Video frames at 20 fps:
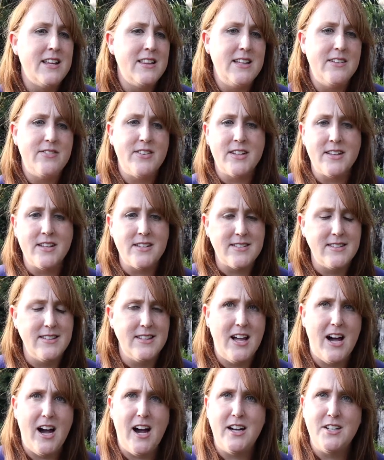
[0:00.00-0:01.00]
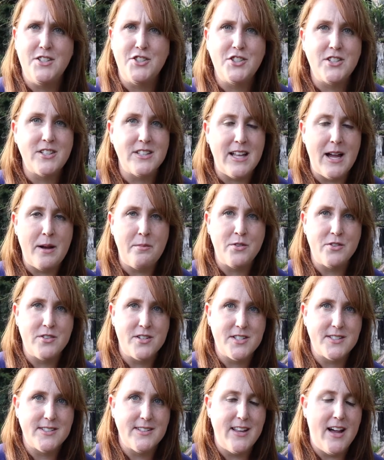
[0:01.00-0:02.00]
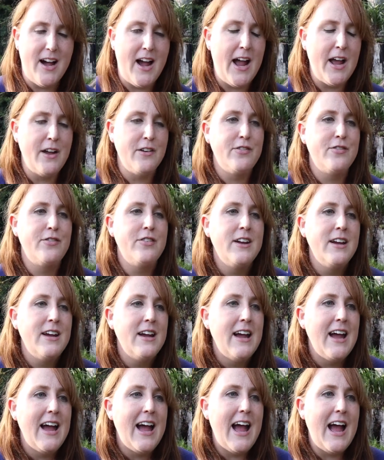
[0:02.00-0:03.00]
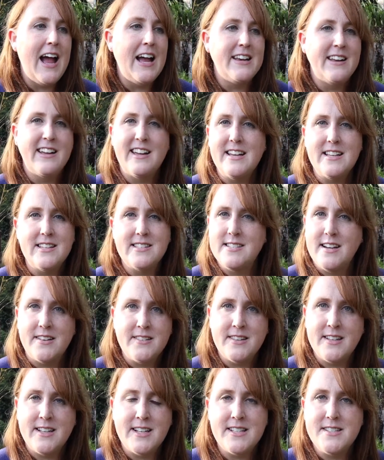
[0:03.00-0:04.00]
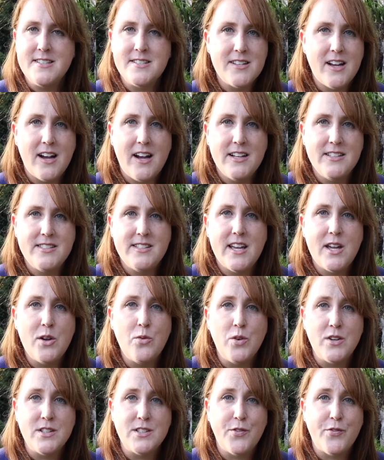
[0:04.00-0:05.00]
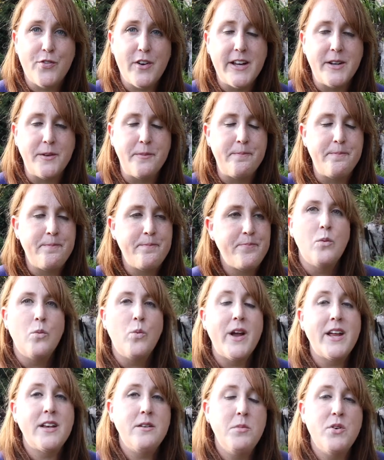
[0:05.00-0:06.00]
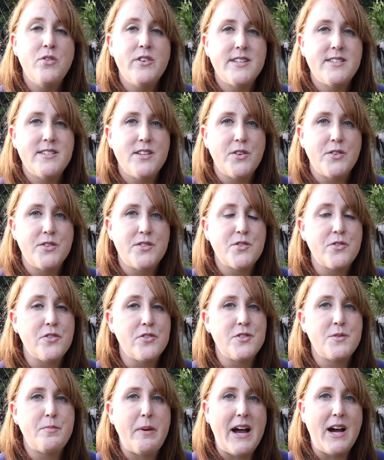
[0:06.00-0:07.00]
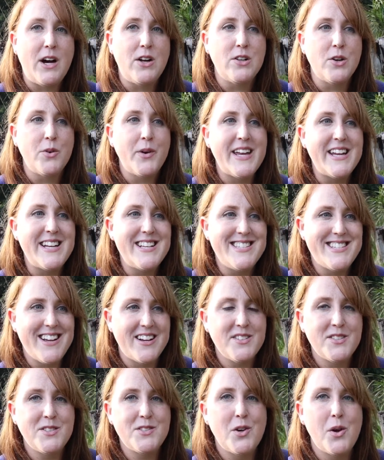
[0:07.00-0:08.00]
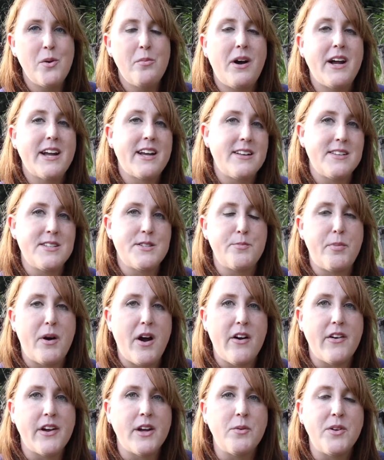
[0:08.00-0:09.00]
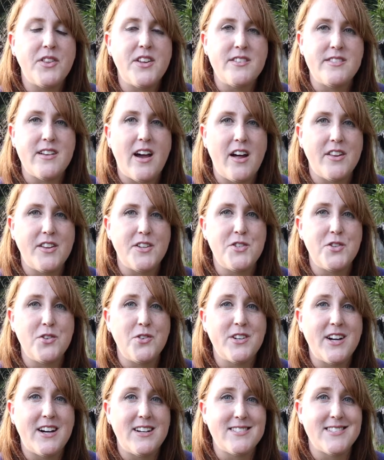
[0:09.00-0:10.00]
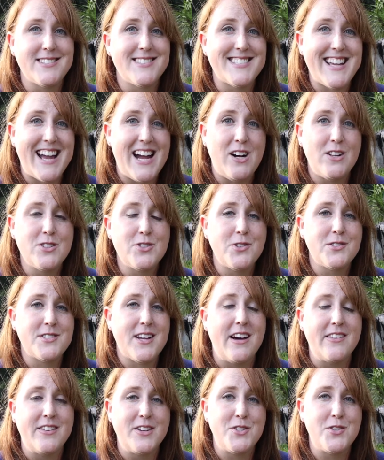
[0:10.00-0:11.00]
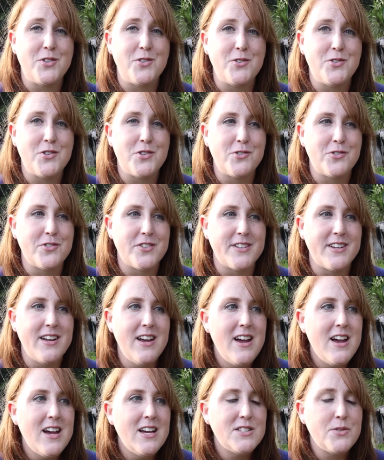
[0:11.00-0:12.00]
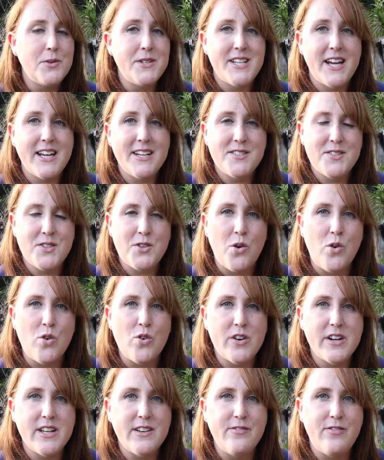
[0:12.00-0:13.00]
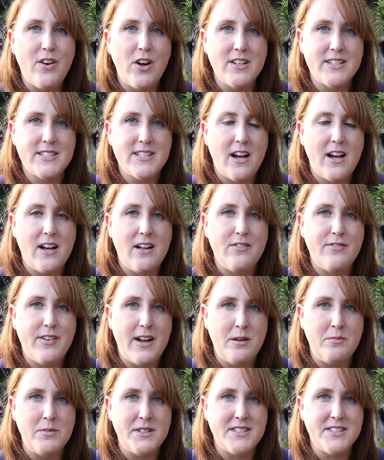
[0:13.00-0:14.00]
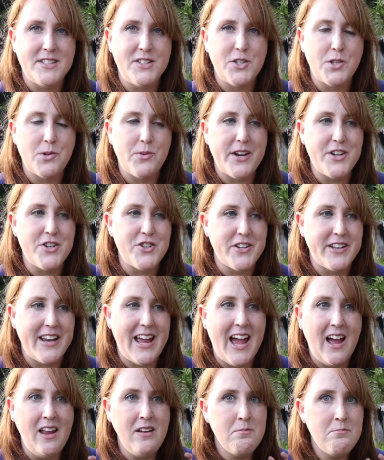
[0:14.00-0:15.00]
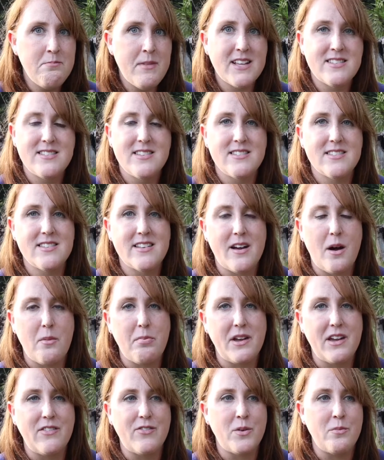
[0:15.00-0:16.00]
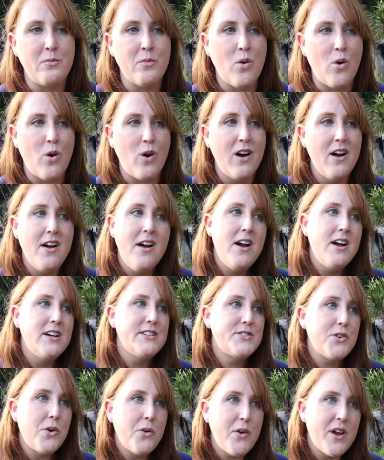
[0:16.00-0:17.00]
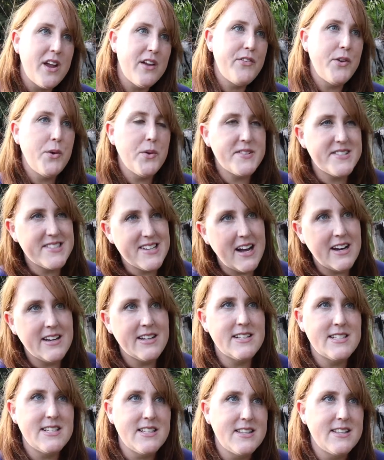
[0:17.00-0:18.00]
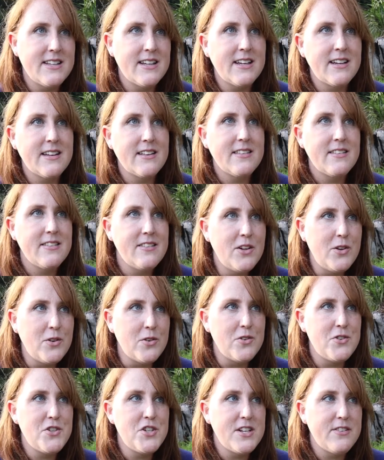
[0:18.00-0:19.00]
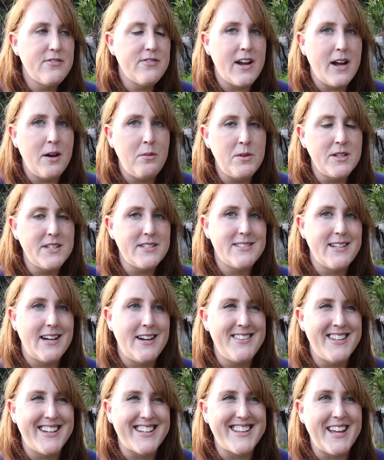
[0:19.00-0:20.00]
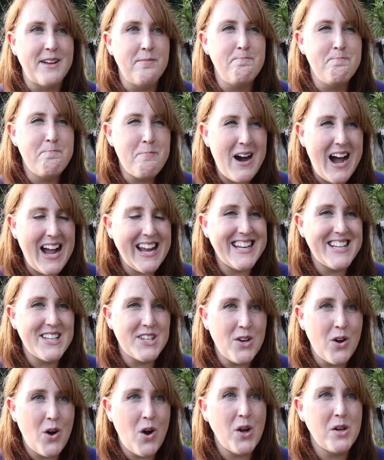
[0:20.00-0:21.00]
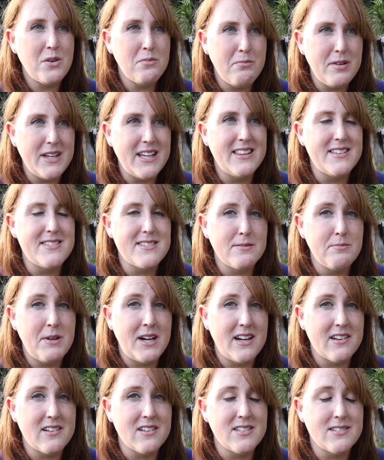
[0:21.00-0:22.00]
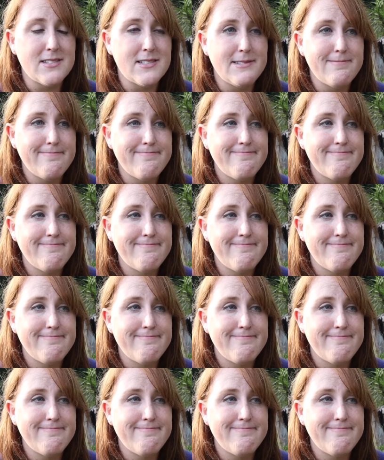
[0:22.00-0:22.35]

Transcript: living this large, glamorous life, and he suddenly decides he wants freedom. When Maurizio screws Paolo, he does so by conspiring with his other two cousins, Aldo's other two children. So he takes an already volatile family situation and messes it up even more. So if you are starting to think the Gucci family sound like they might not be the smartest,